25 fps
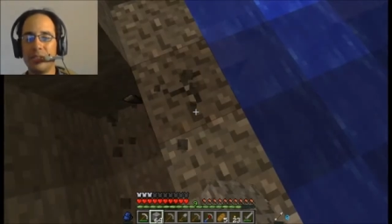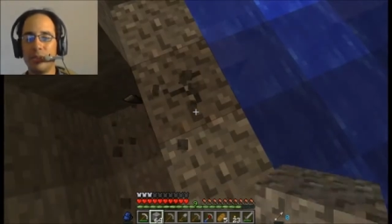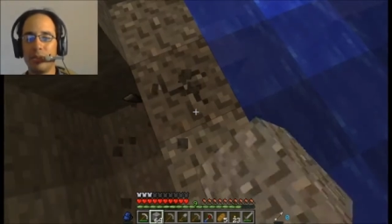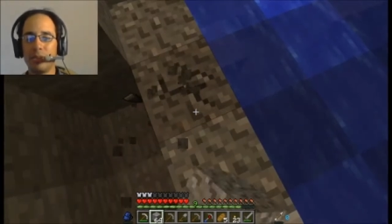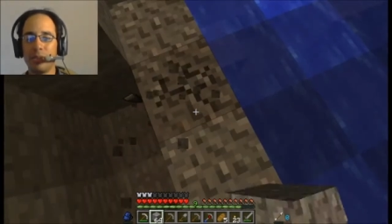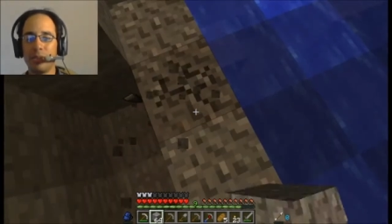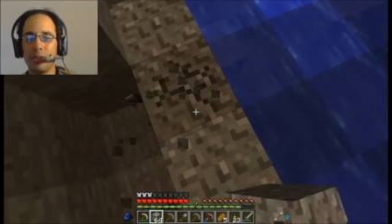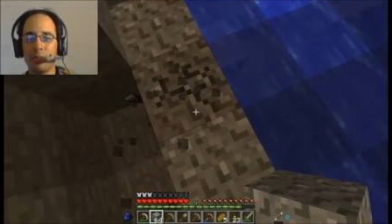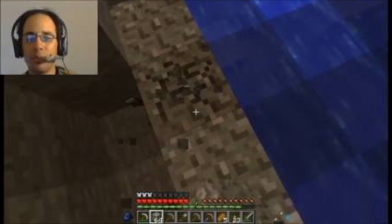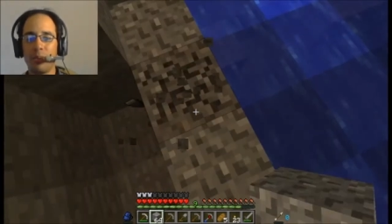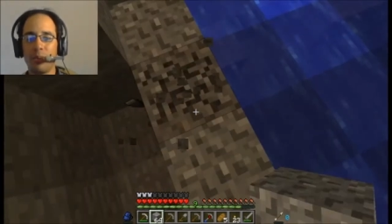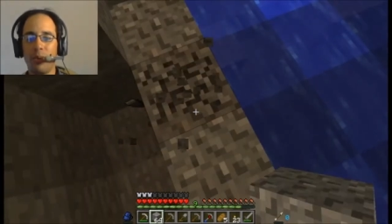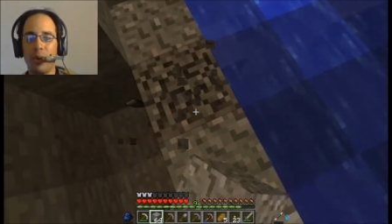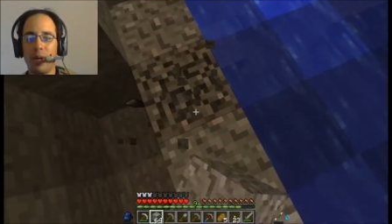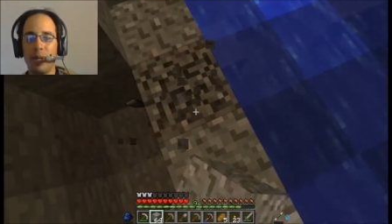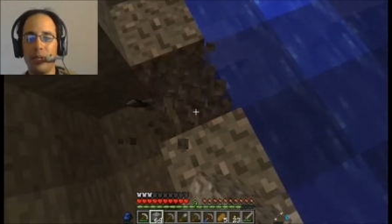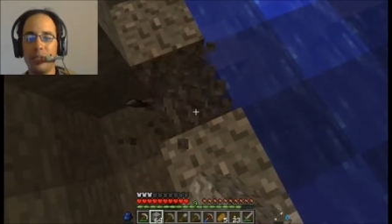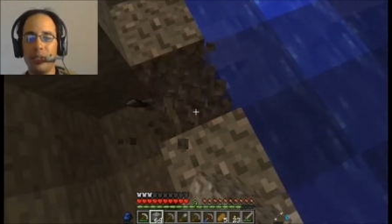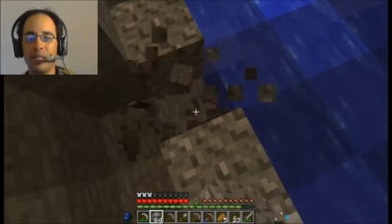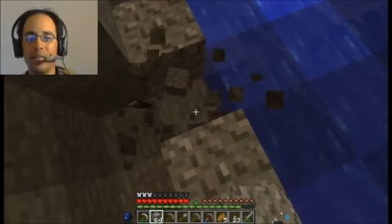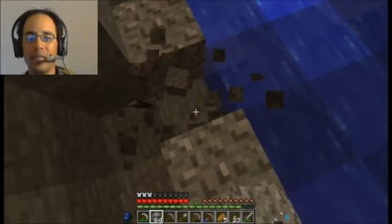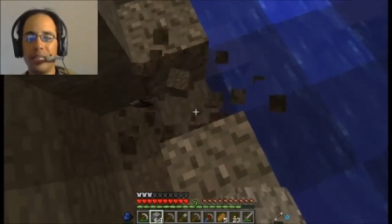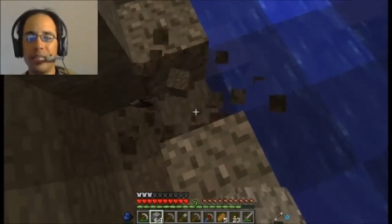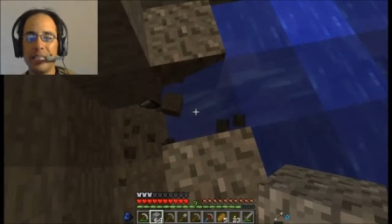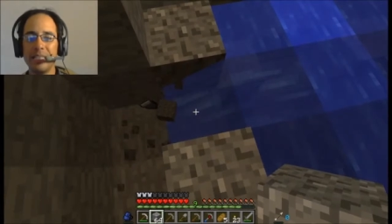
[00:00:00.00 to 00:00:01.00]
soaks up the
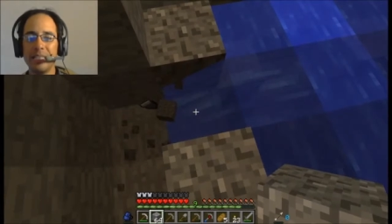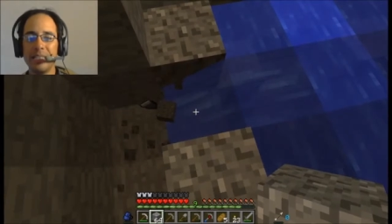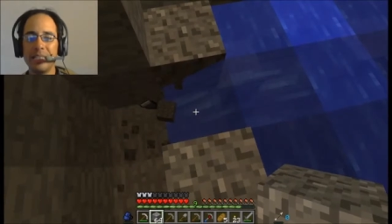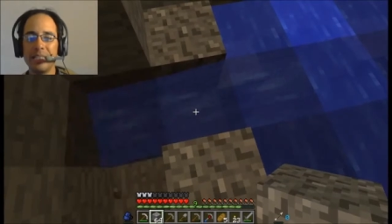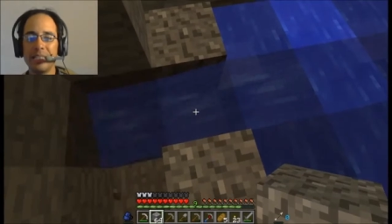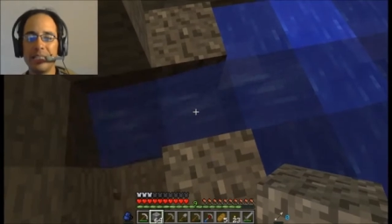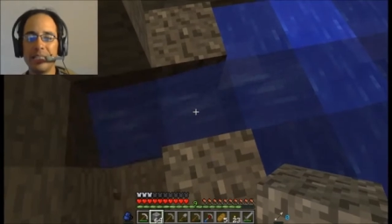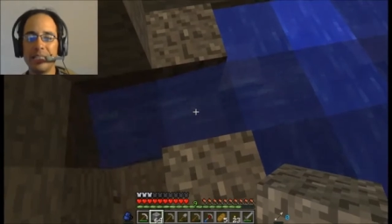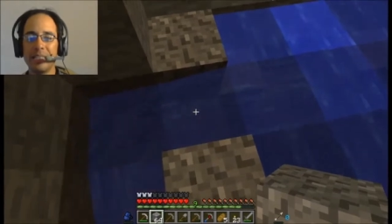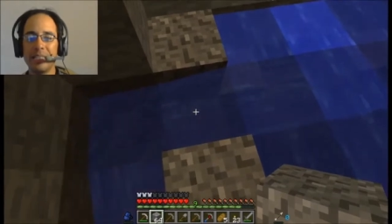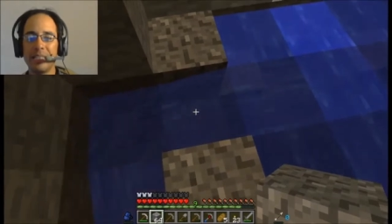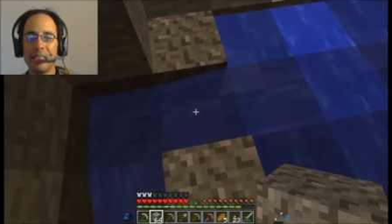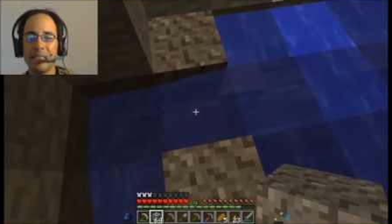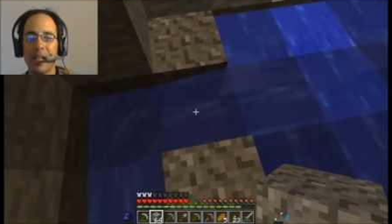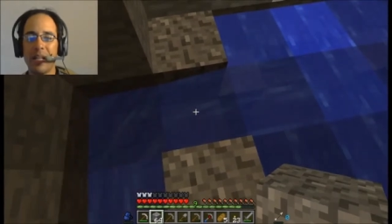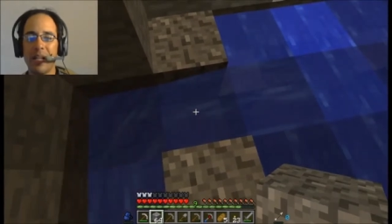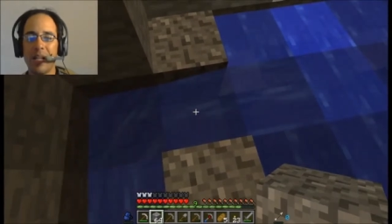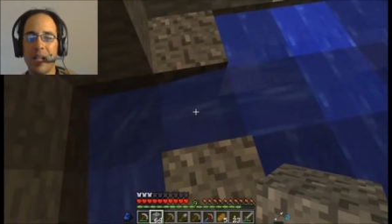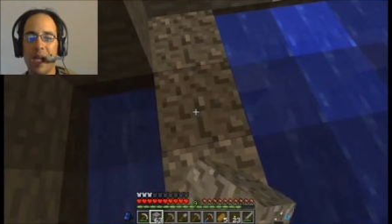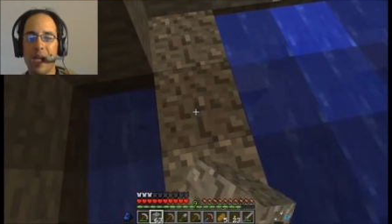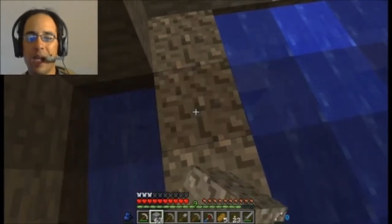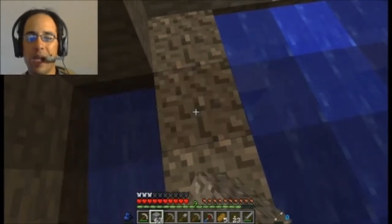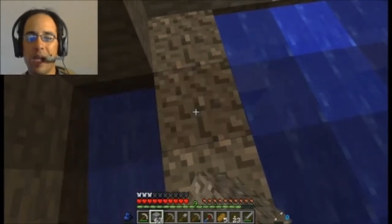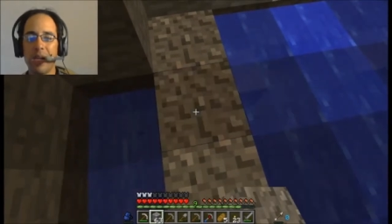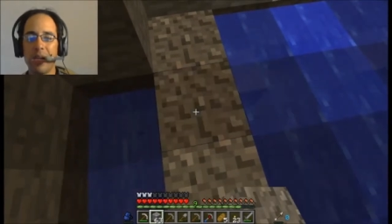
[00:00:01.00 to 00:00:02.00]
water, I guess?
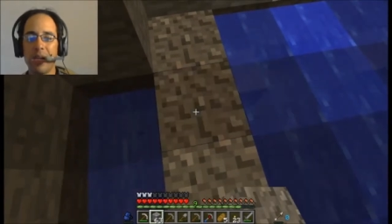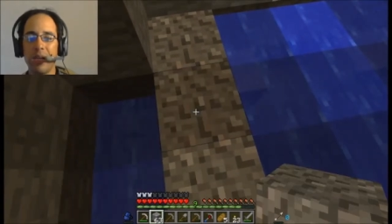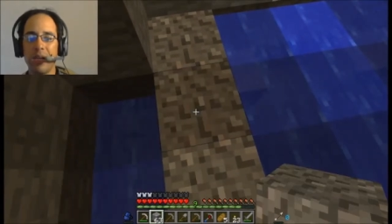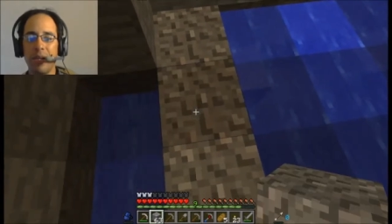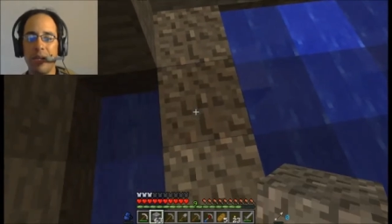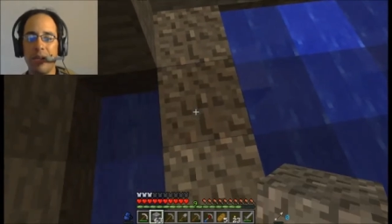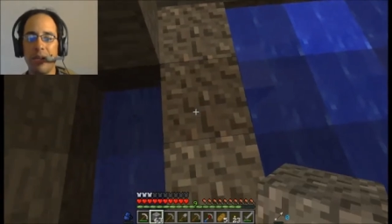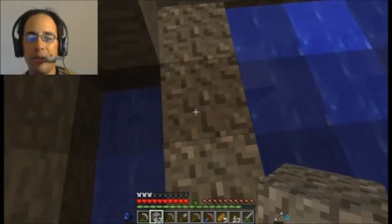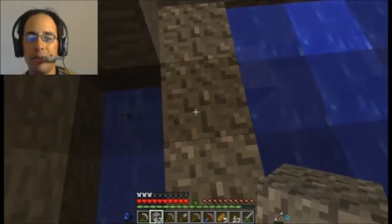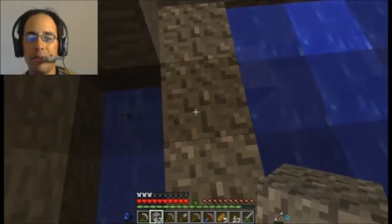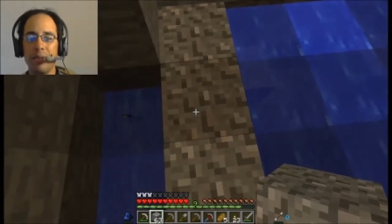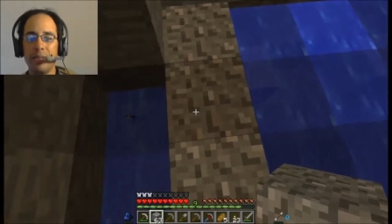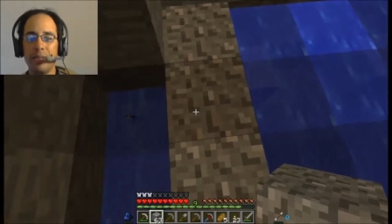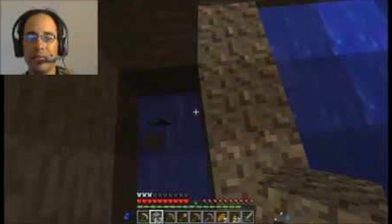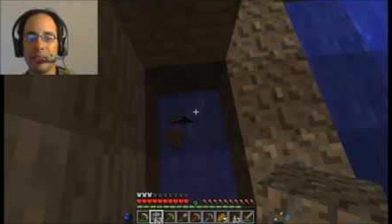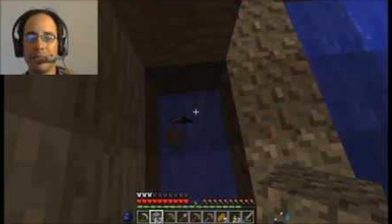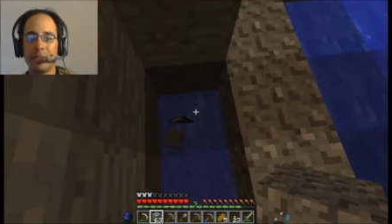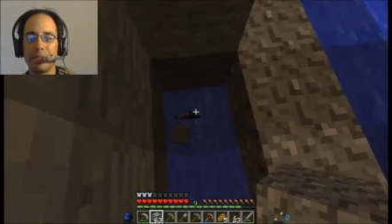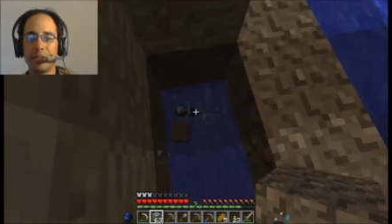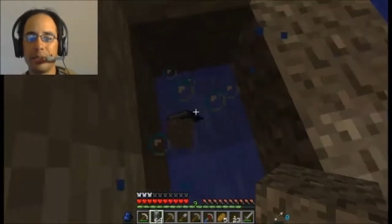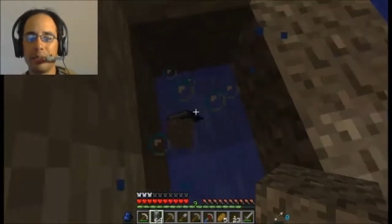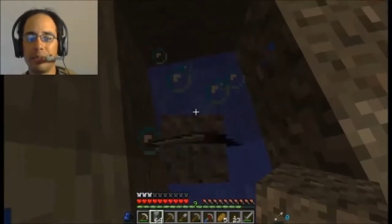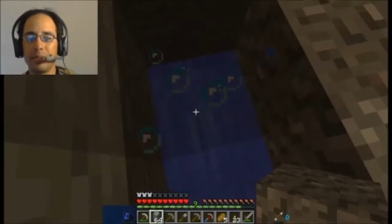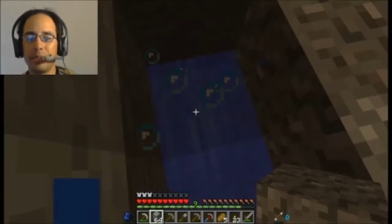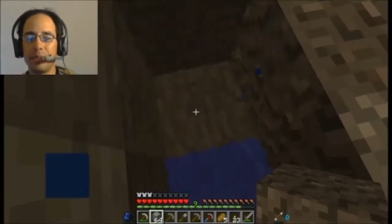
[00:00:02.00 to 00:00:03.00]
Oh,
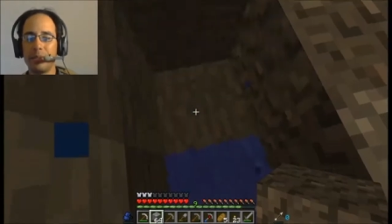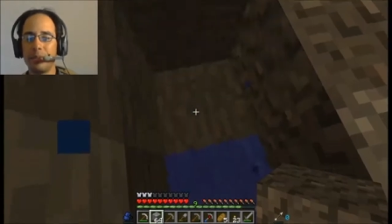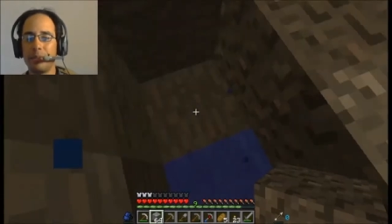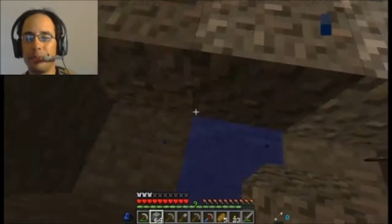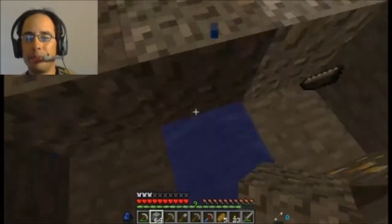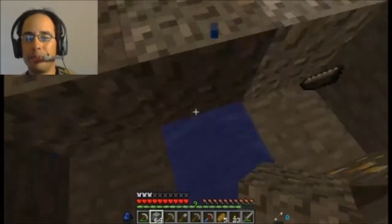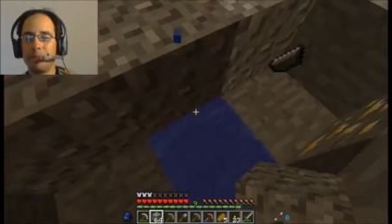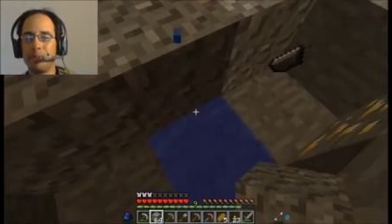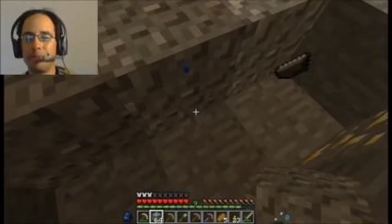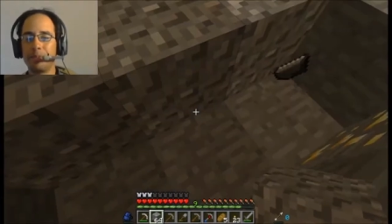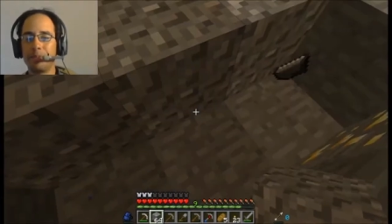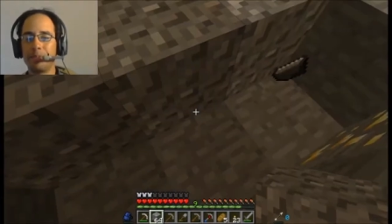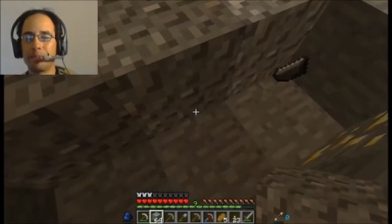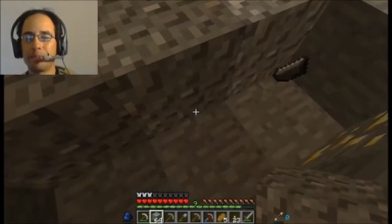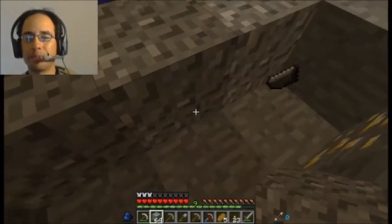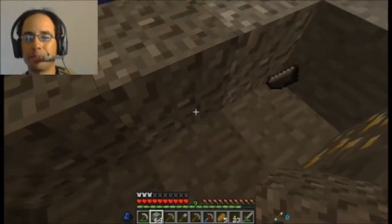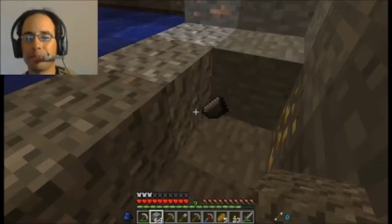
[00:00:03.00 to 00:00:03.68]
well, that was stupid.